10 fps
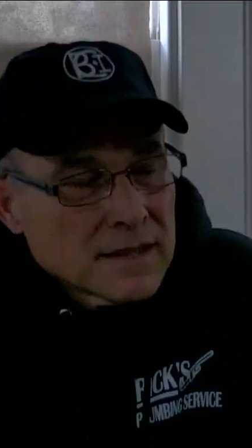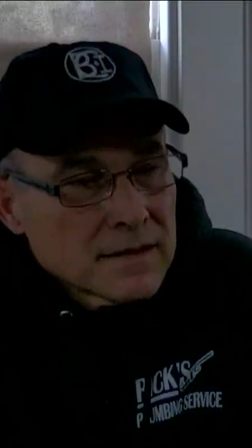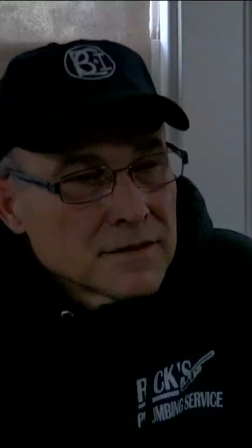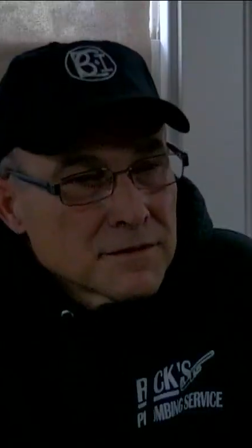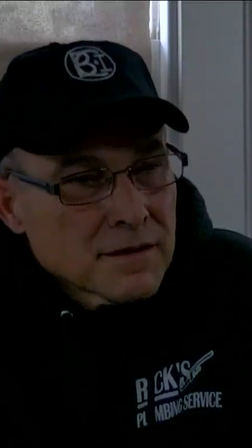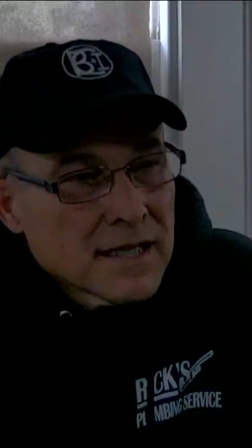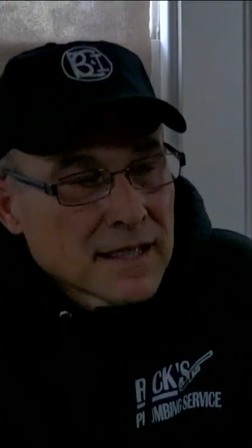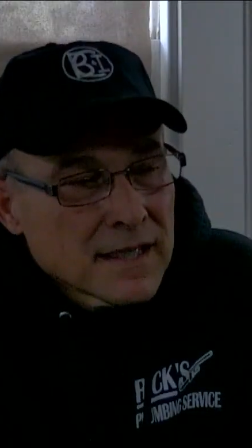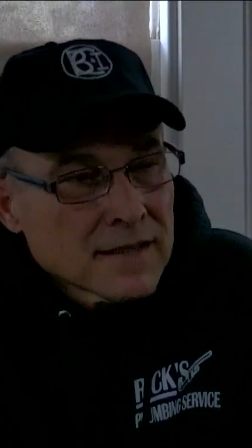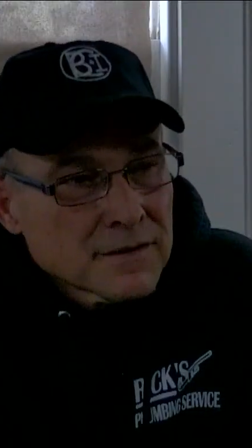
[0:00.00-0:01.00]

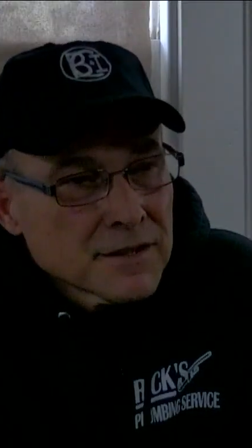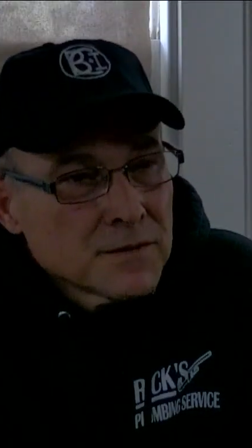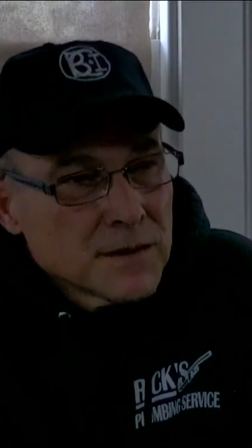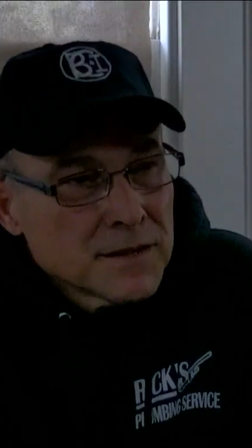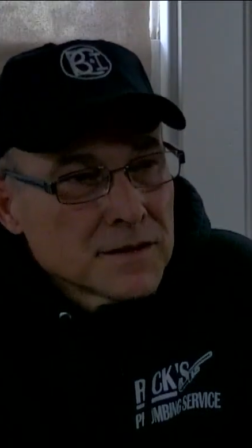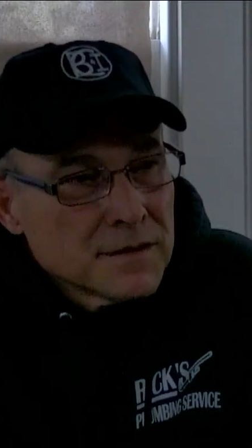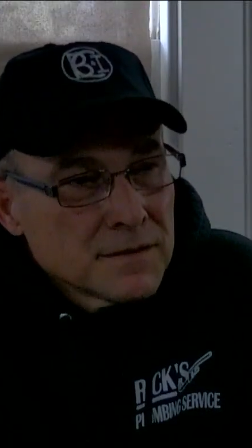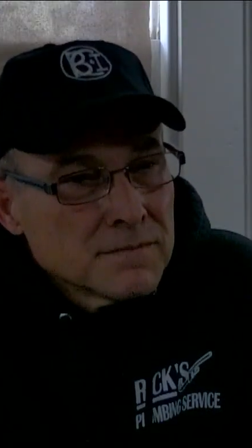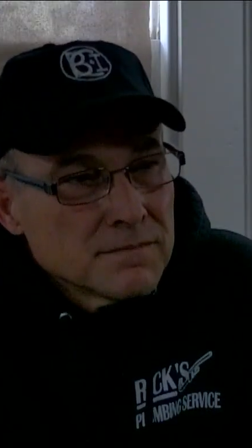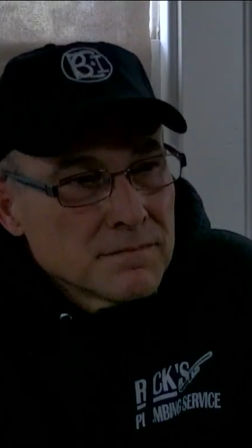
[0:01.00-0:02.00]
I agree with
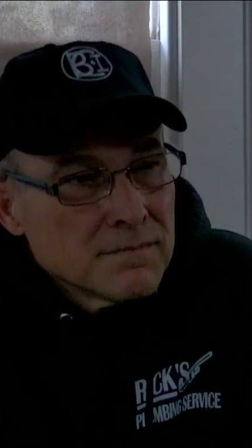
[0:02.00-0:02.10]
you.